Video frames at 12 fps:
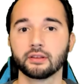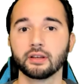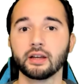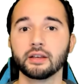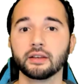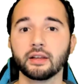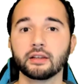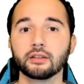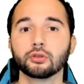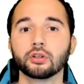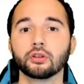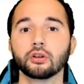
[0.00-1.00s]
And then you
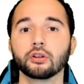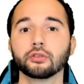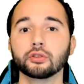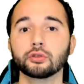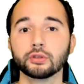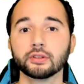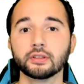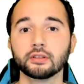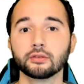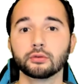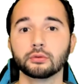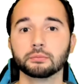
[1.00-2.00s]
can also use this
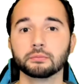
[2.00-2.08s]
to